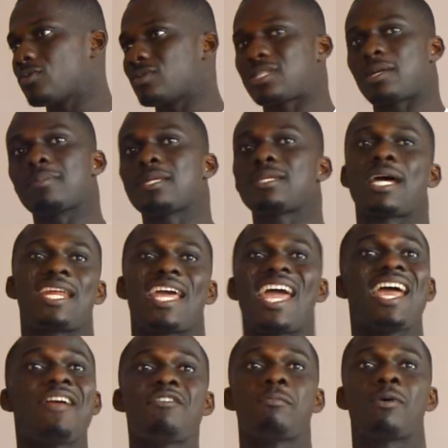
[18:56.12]
Something that
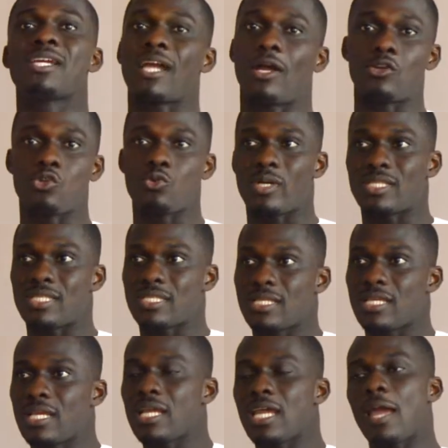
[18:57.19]
anybody can do it.
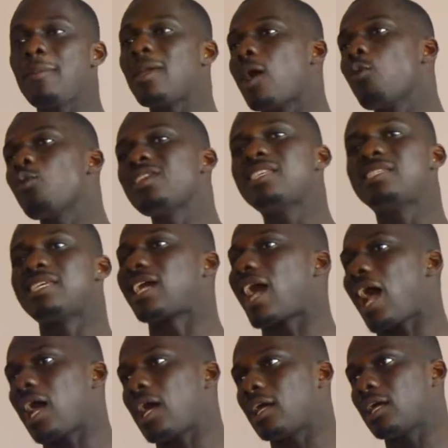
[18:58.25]
Maybe I only
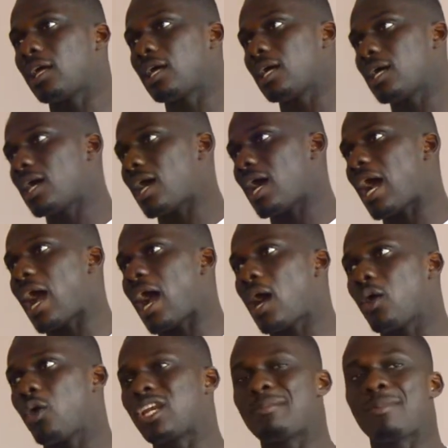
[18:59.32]
sika,
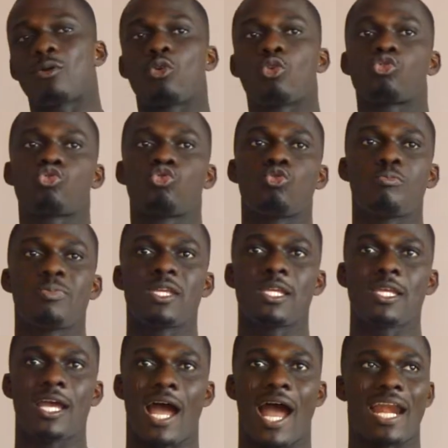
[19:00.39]
or the go school
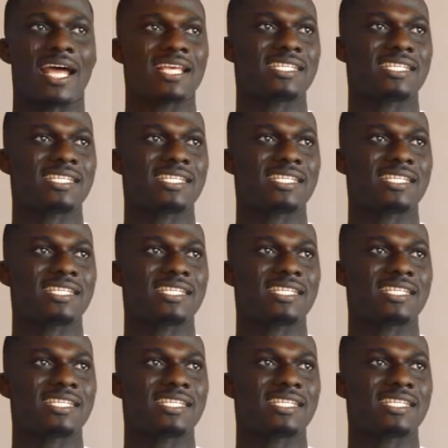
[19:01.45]
be, and I